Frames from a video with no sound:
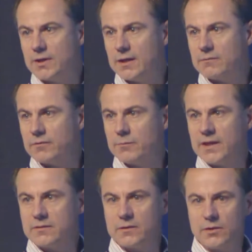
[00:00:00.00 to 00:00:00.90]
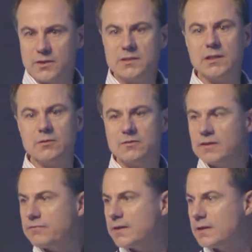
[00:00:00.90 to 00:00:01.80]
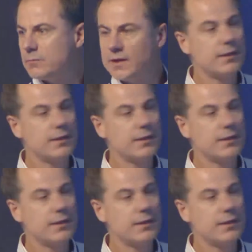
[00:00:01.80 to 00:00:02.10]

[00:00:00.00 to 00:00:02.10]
gradient, from lakes that are continuously flooded by